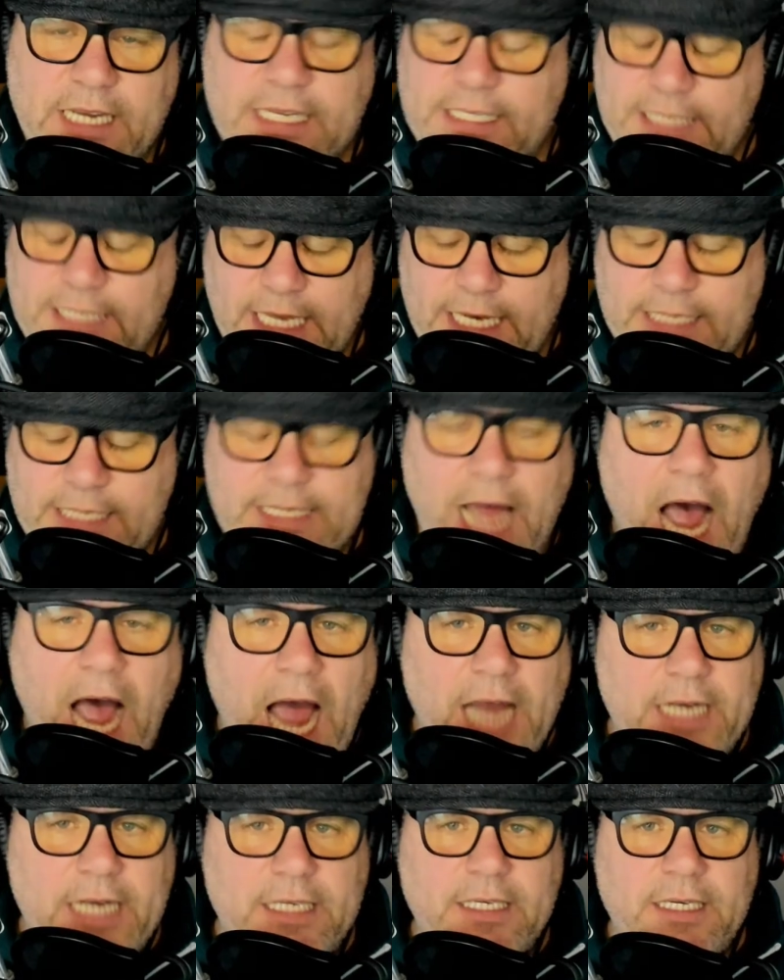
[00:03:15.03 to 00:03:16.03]
It is
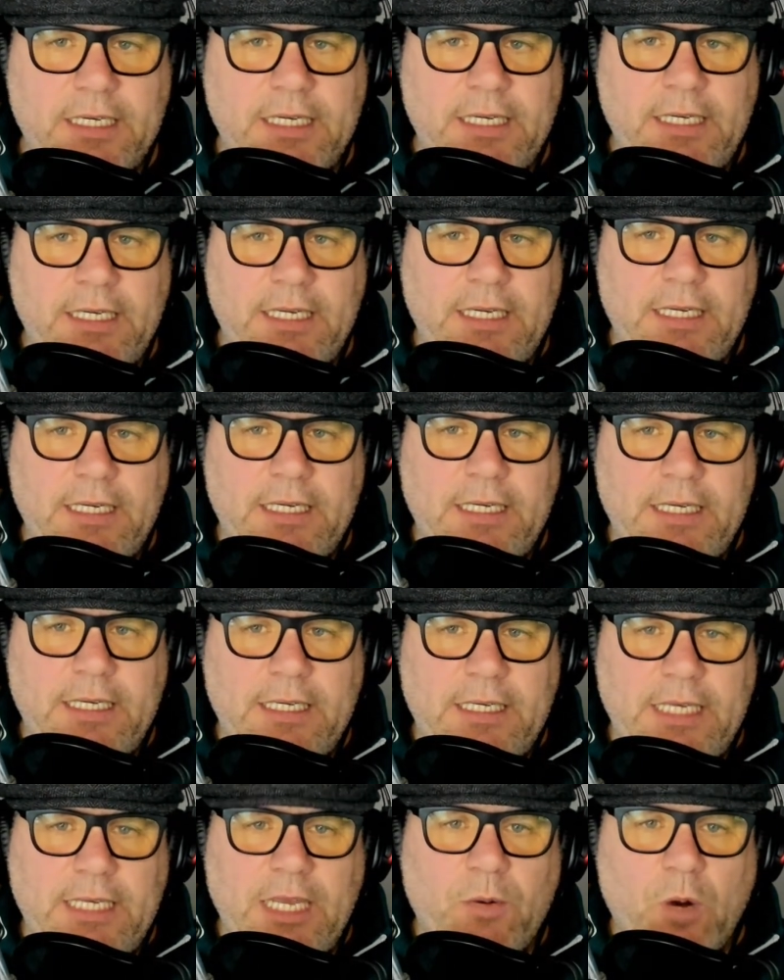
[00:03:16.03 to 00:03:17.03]
not.
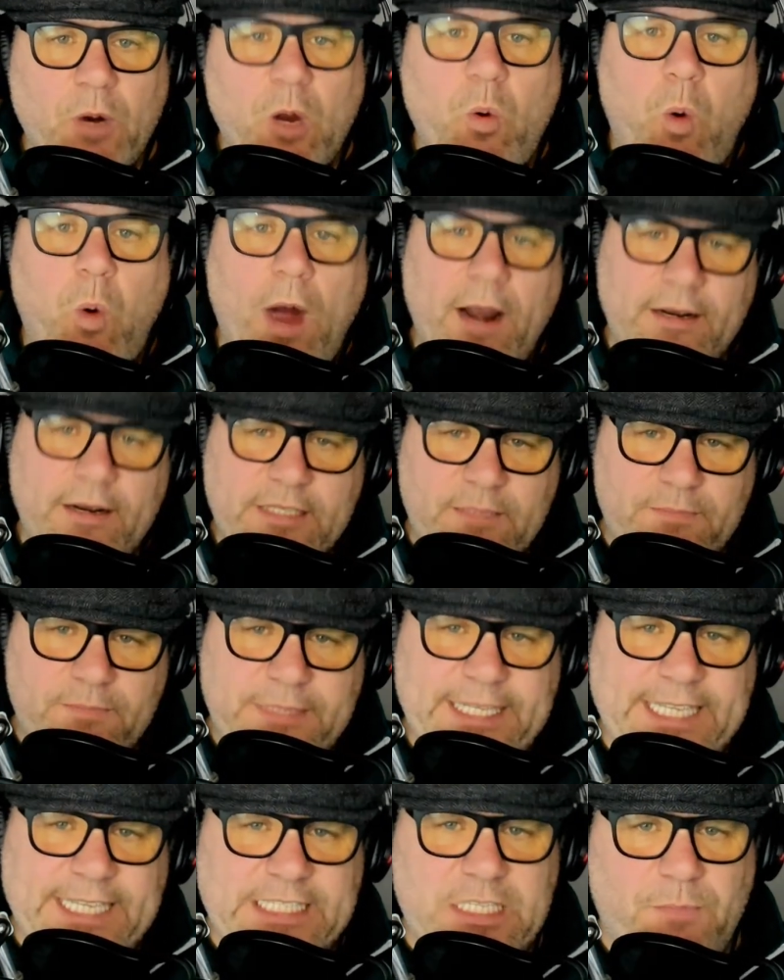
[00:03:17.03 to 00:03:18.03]
It requires some
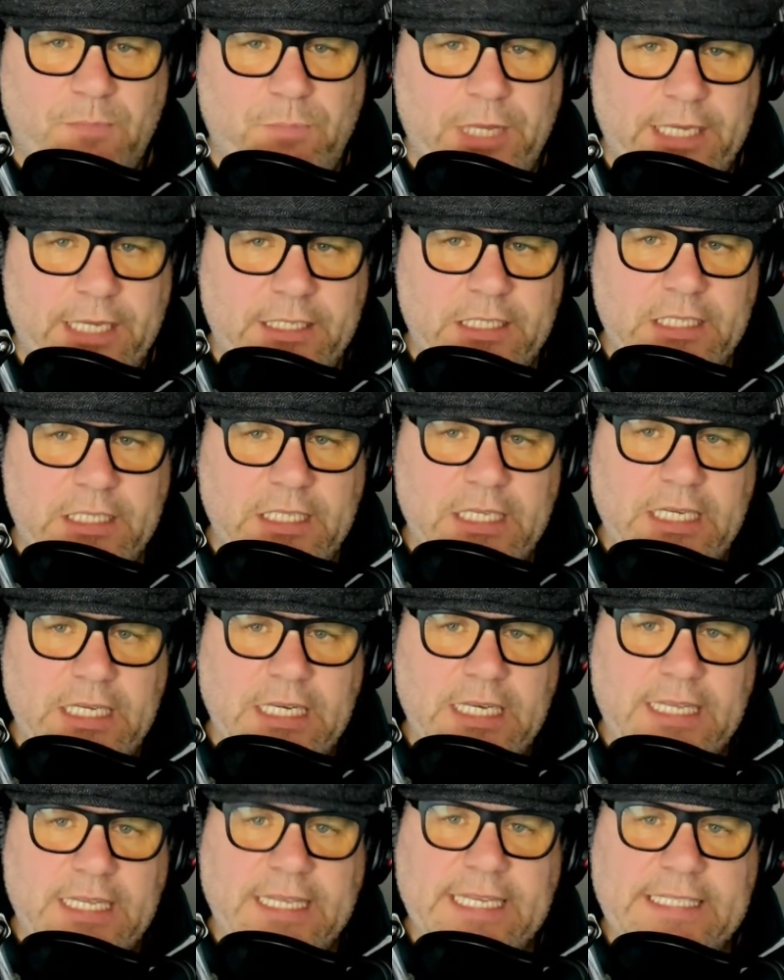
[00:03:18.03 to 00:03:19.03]
discipline.
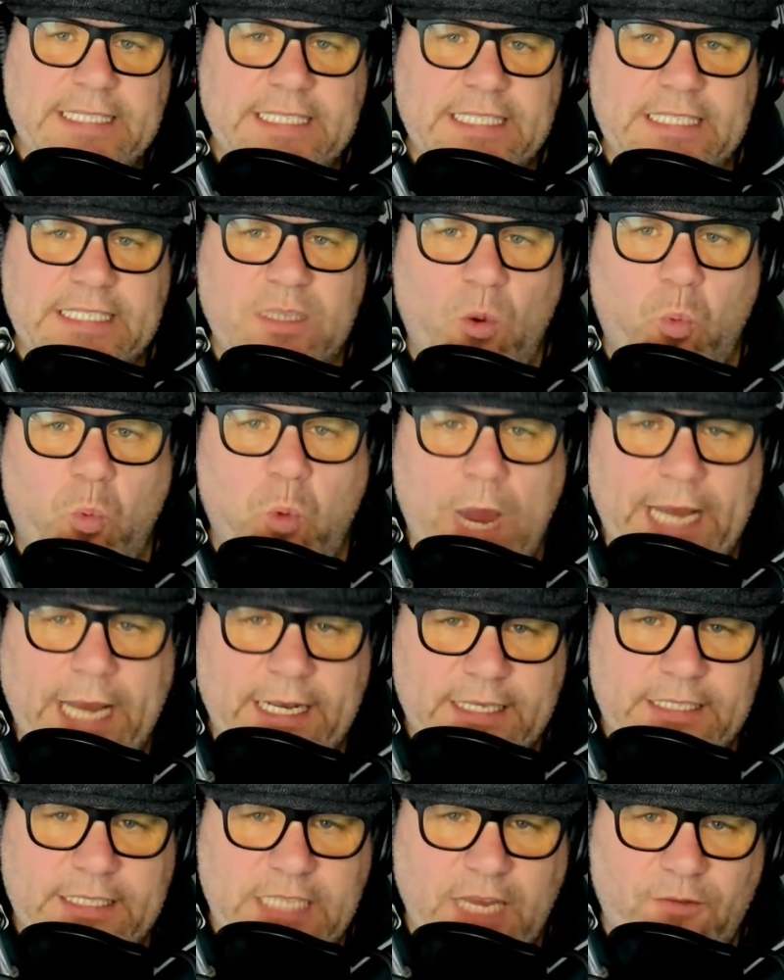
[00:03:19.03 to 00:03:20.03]
This is a way to
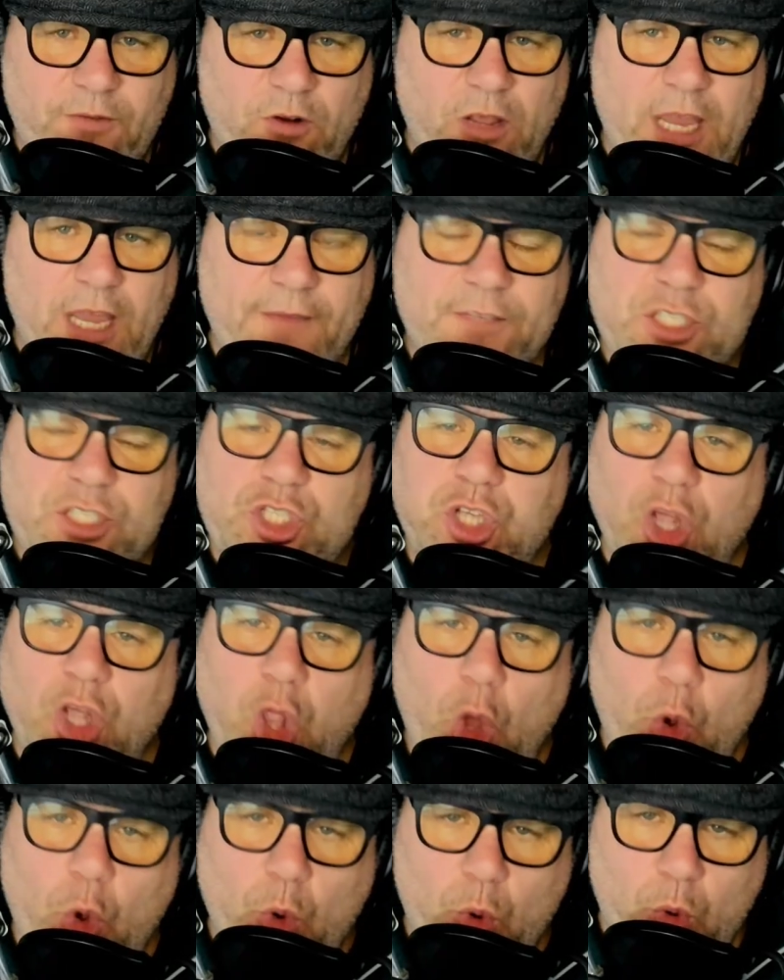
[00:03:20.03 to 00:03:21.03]
save your life.
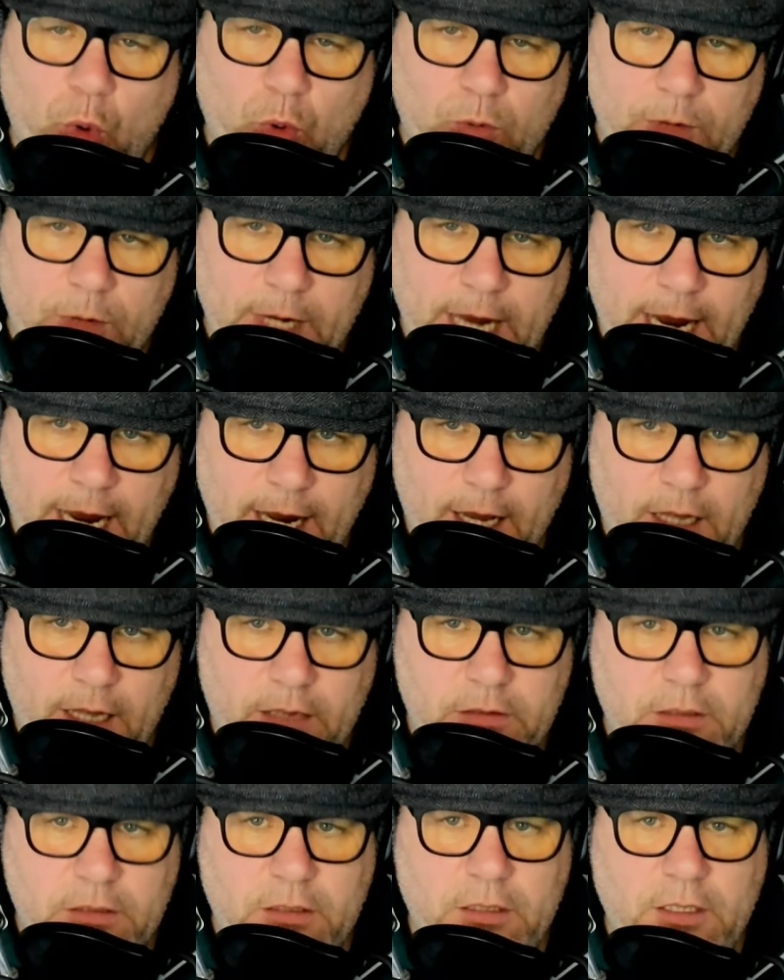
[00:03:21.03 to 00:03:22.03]
Slow down.
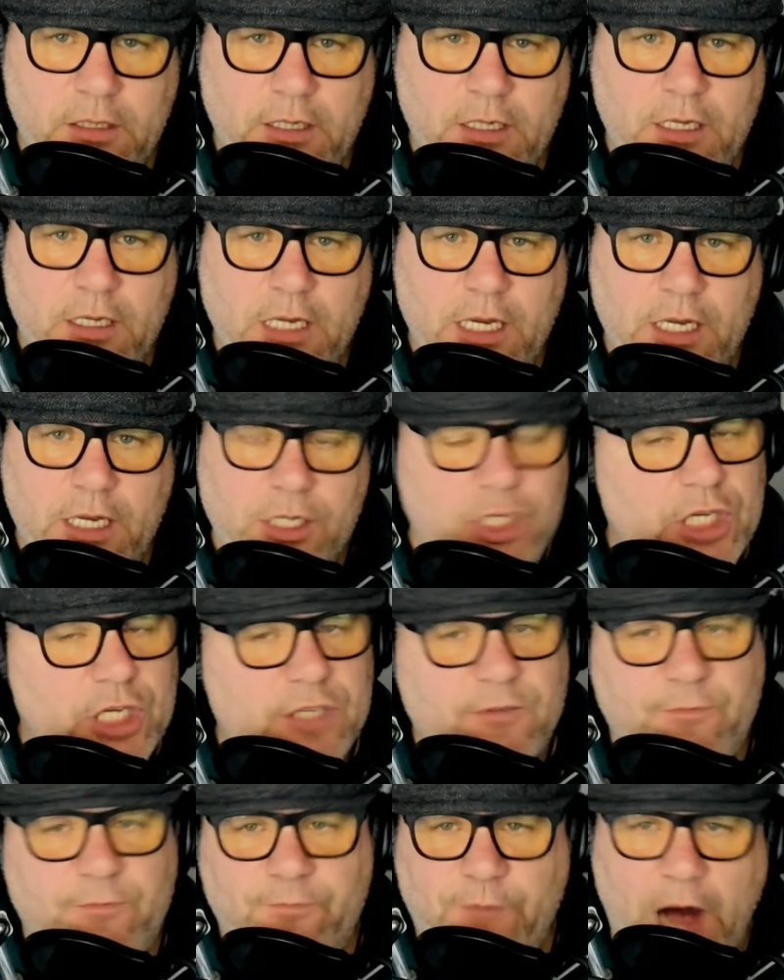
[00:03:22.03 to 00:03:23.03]
Just
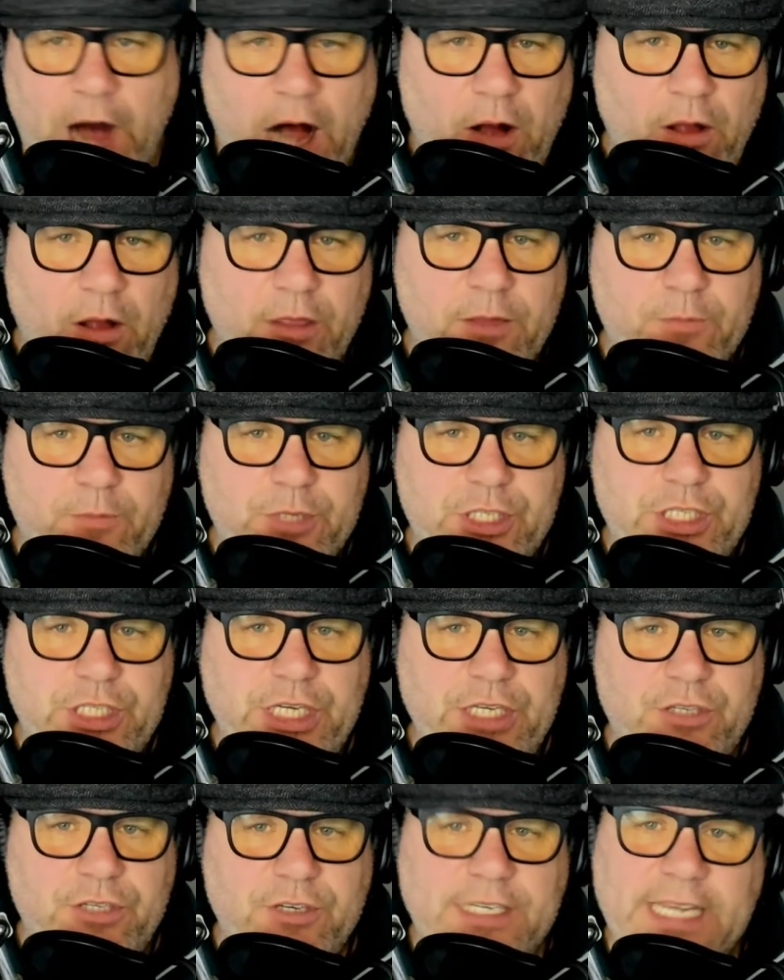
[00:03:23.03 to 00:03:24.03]
follow the
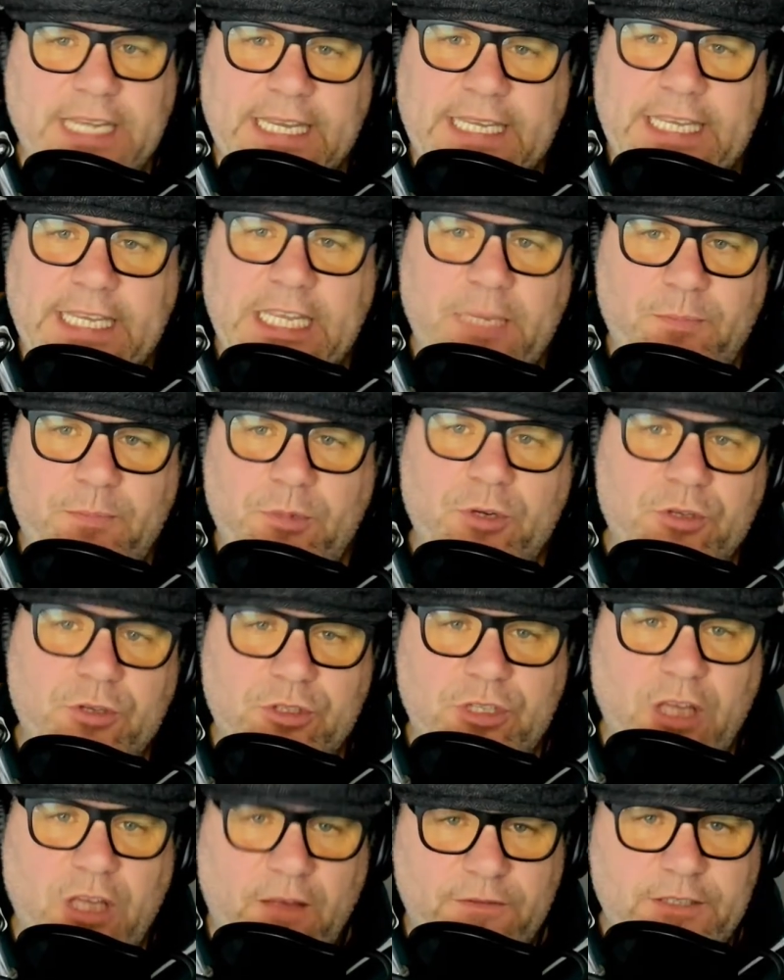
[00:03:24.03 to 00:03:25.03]
procedures and keep
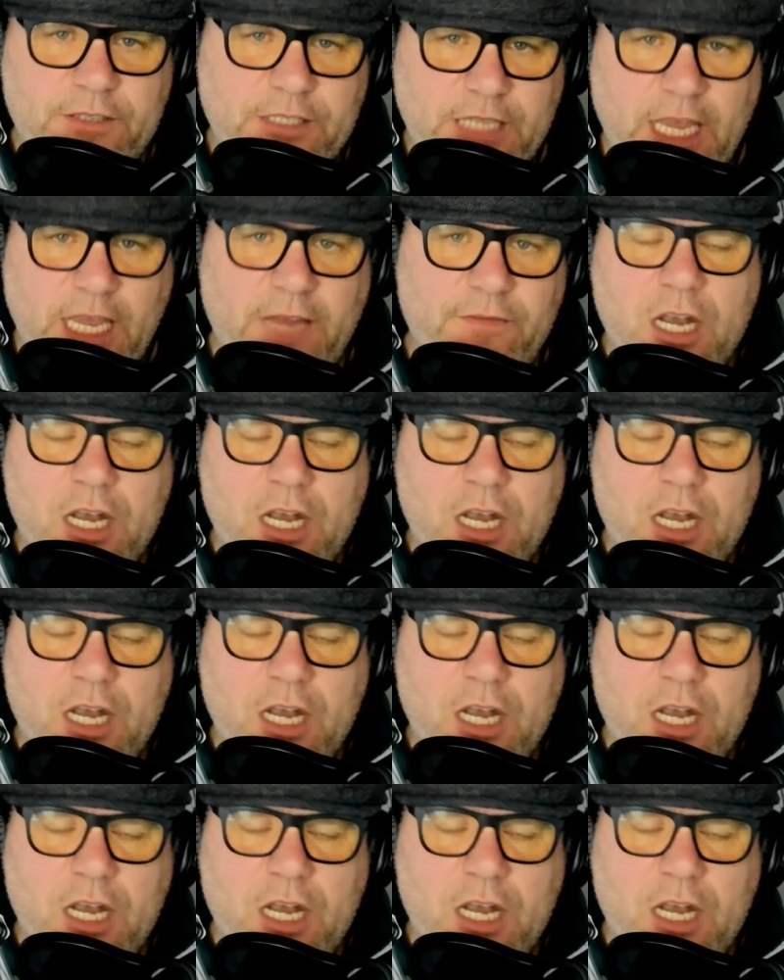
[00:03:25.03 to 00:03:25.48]
yourself safe.